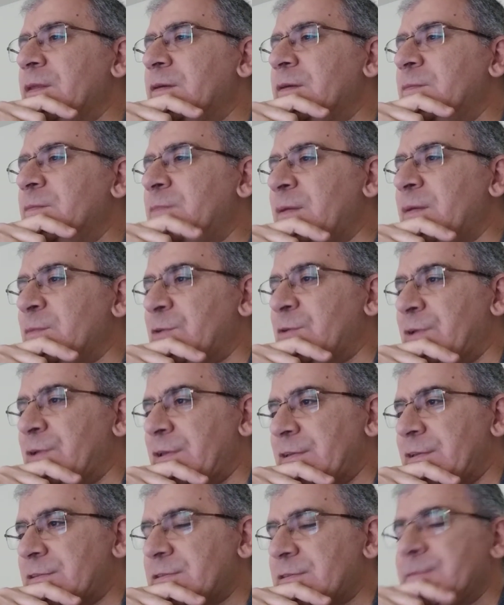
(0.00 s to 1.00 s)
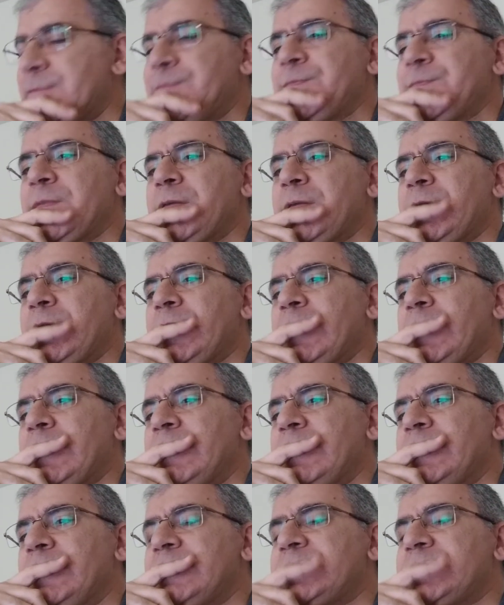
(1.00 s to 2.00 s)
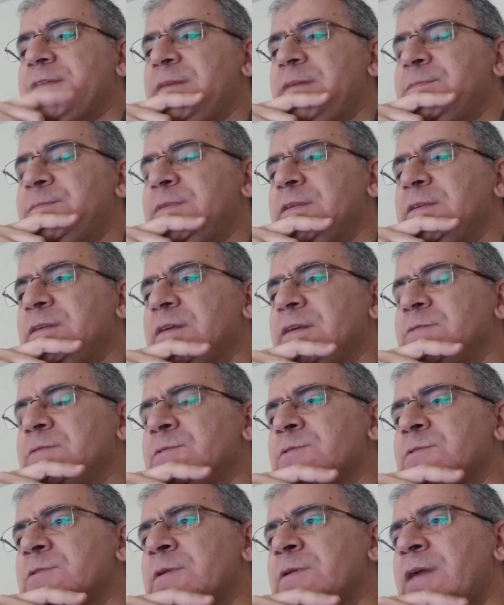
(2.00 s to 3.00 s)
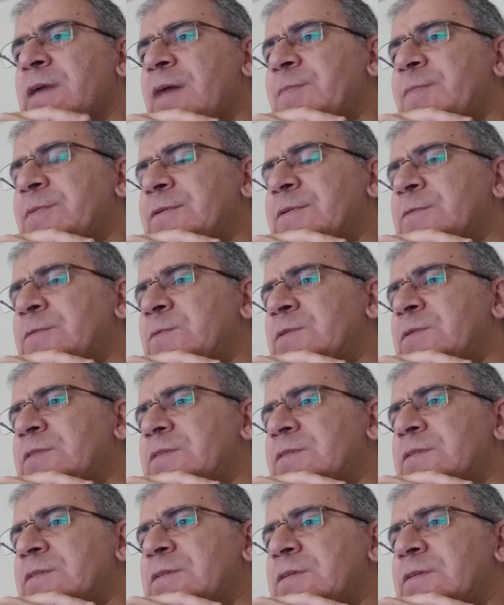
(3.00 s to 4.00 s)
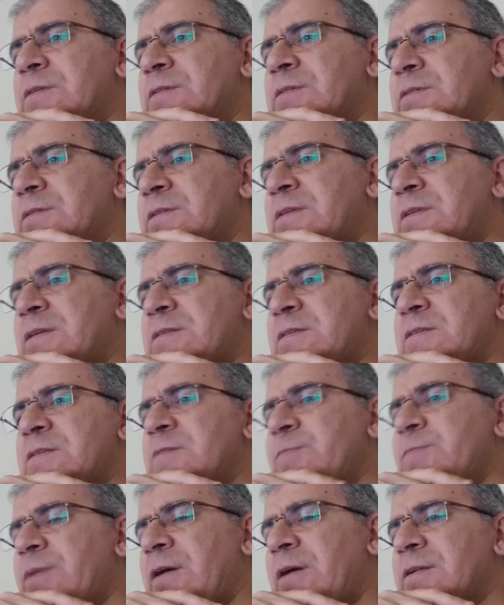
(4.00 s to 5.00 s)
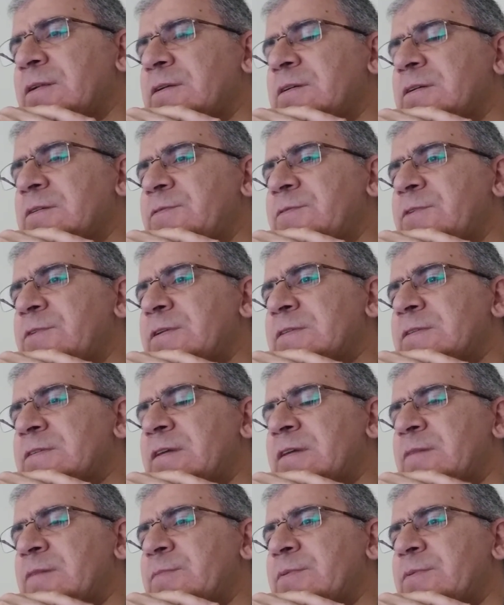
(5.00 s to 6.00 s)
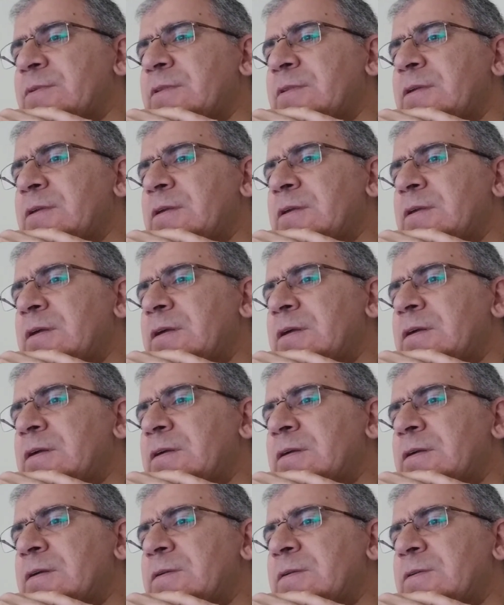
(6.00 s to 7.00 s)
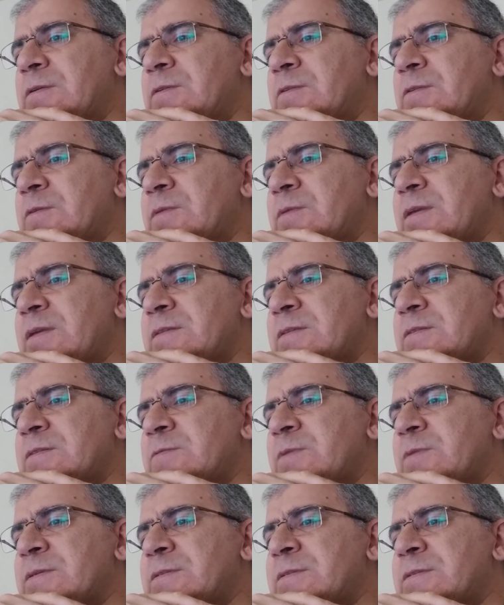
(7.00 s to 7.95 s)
memories. Same thing can also happen with Gezi Parkı, for example. Gezi was